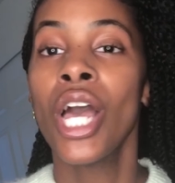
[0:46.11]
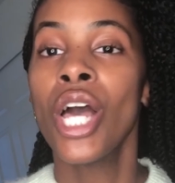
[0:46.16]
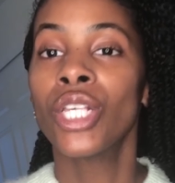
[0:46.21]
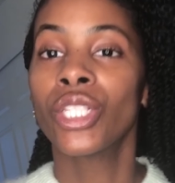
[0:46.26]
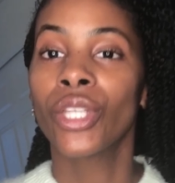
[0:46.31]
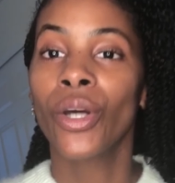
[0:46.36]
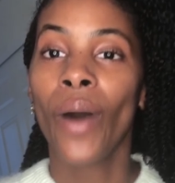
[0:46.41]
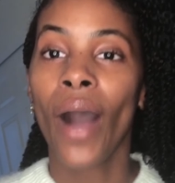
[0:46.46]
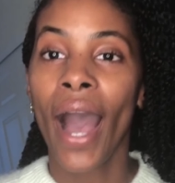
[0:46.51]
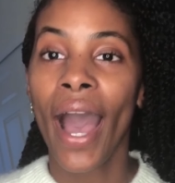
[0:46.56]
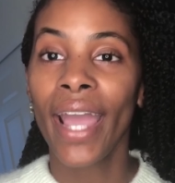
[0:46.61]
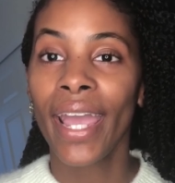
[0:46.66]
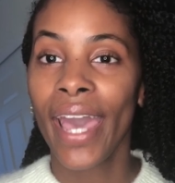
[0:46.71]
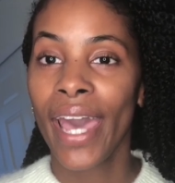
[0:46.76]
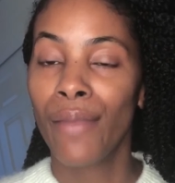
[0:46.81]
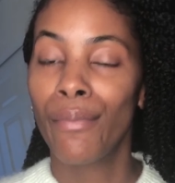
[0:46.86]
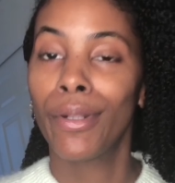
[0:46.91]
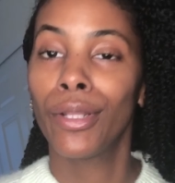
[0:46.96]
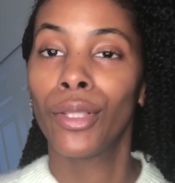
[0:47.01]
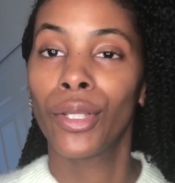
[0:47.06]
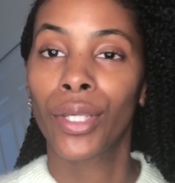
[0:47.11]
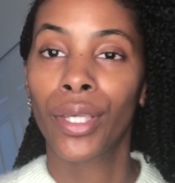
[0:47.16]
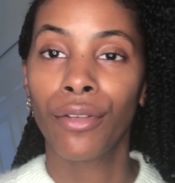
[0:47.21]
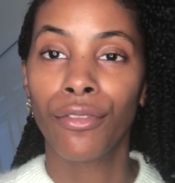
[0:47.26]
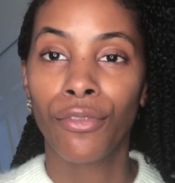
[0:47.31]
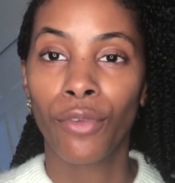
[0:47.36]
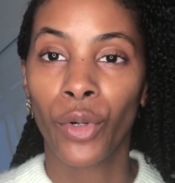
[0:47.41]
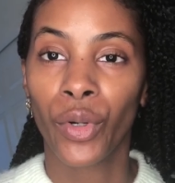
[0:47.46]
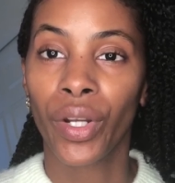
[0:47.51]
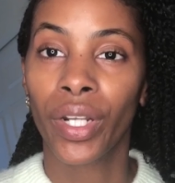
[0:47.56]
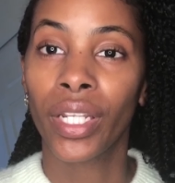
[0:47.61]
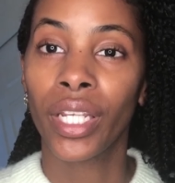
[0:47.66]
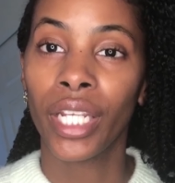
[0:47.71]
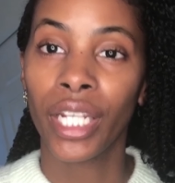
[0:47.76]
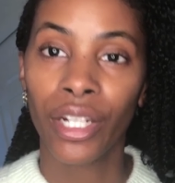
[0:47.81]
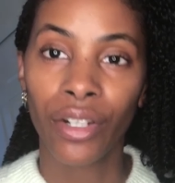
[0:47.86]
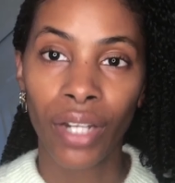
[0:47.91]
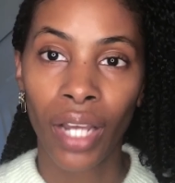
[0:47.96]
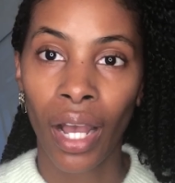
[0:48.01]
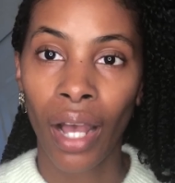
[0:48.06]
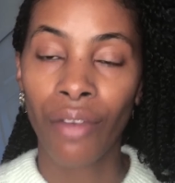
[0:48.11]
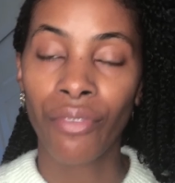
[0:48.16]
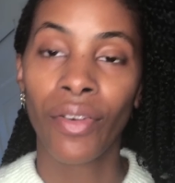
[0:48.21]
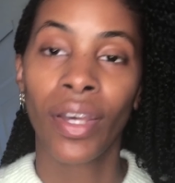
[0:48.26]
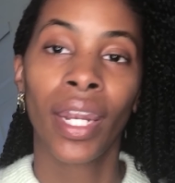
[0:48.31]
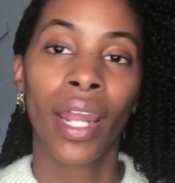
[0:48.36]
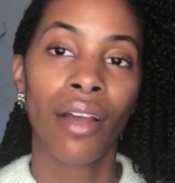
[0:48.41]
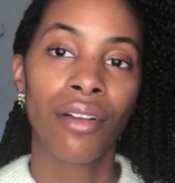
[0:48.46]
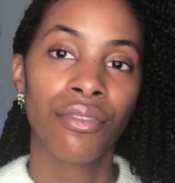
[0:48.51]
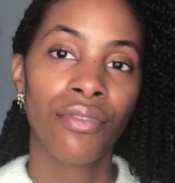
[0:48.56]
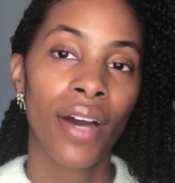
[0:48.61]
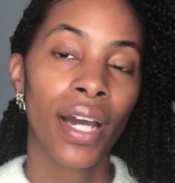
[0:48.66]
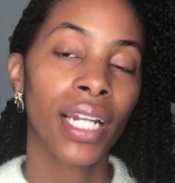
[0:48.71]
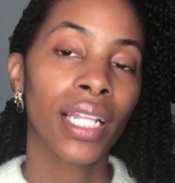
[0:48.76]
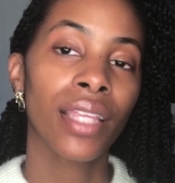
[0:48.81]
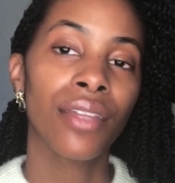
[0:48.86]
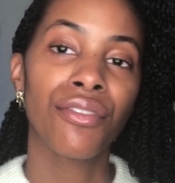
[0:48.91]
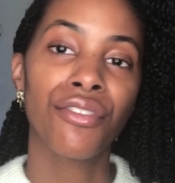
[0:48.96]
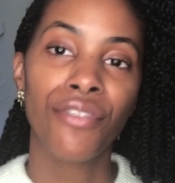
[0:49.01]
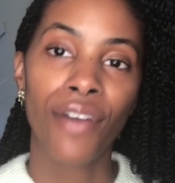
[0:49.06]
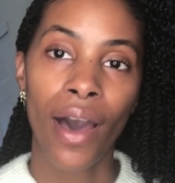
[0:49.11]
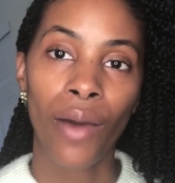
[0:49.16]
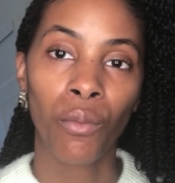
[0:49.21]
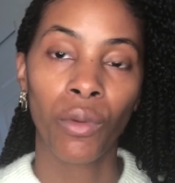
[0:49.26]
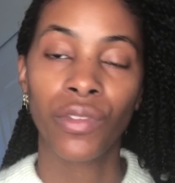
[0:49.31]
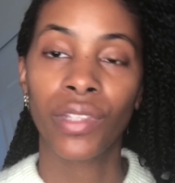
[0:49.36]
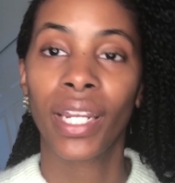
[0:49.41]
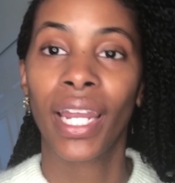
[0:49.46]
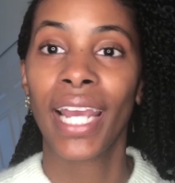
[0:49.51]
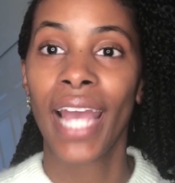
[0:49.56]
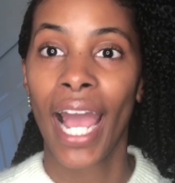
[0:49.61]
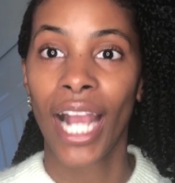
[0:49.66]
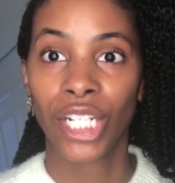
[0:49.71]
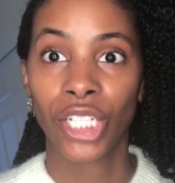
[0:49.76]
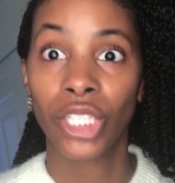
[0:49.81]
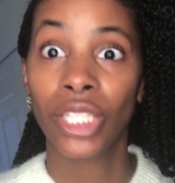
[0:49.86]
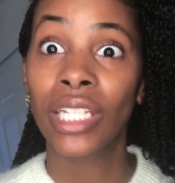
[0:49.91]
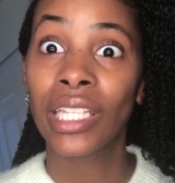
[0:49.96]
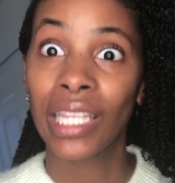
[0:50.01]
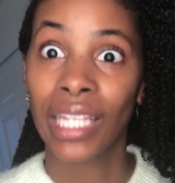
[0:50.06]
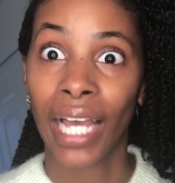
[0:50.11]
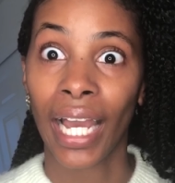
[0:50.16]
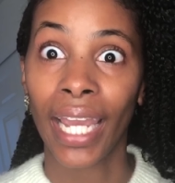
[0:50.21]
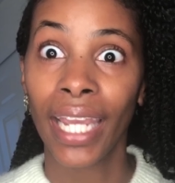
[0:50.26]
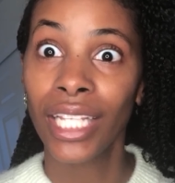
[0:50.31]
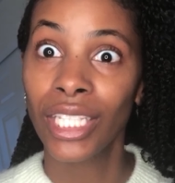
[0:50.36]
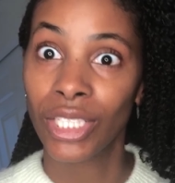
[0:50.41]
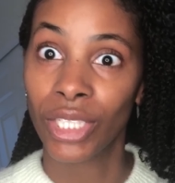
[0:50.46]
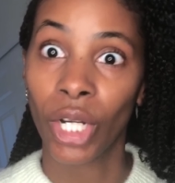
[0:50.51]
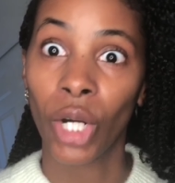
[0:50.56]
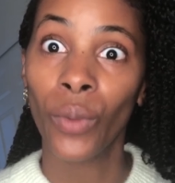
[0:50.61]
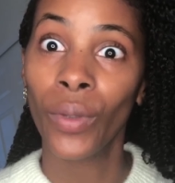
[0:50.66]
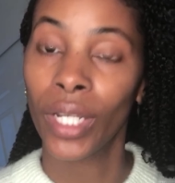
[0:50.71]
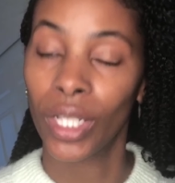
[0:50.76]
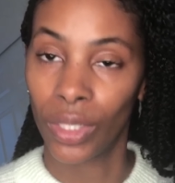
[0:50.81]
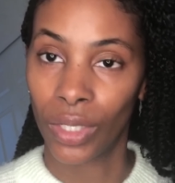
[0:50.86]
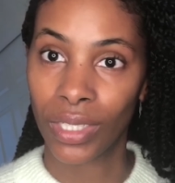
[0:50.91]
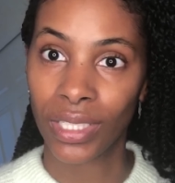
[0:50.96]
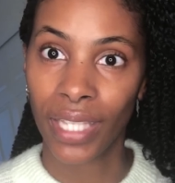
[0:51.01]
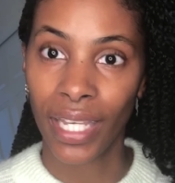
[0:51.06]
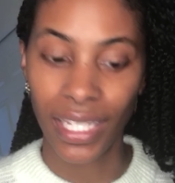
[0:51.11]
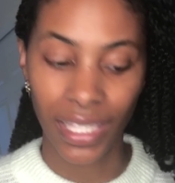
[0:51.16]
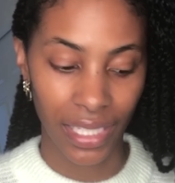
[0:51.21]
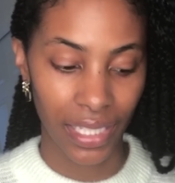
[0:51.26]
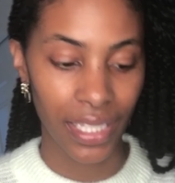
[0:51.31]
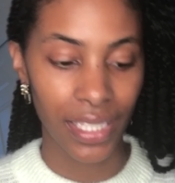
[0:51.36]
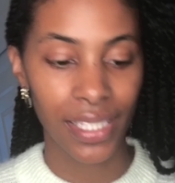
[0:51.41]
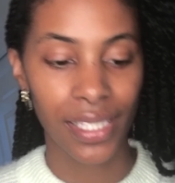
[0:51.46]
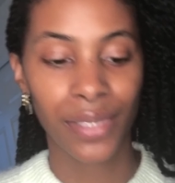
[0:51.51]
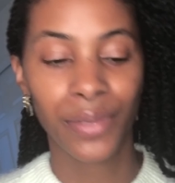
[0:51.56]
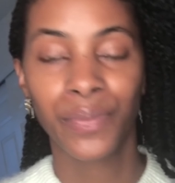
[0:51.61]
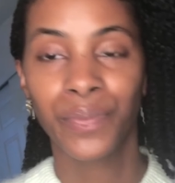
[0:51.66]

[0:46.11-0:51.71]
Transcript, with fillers: So I had been looking for an ear cuff, and I finally found one that I actually like, so it looks like this.